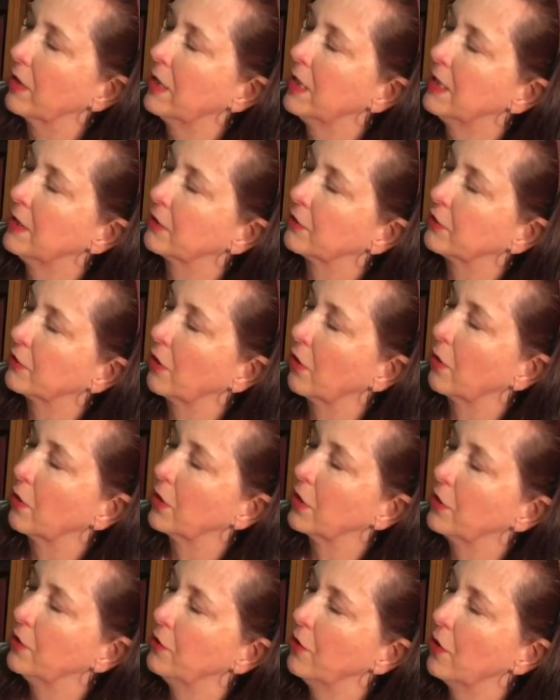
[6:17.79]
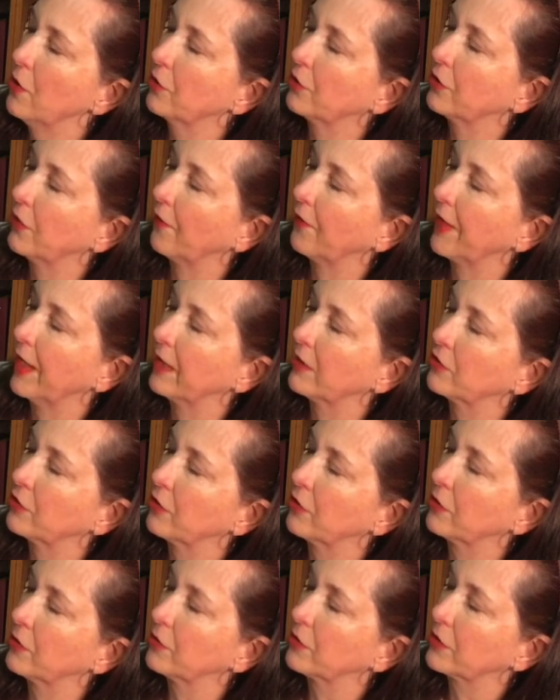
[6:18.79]
So you notice that that
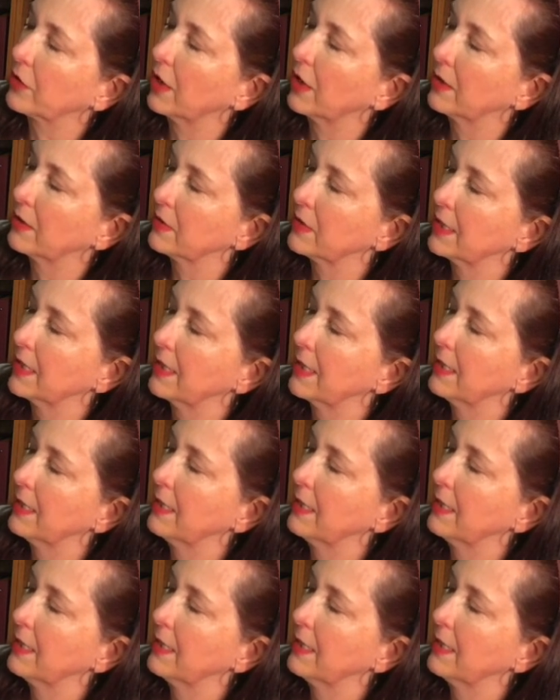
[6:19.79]
circle's colored in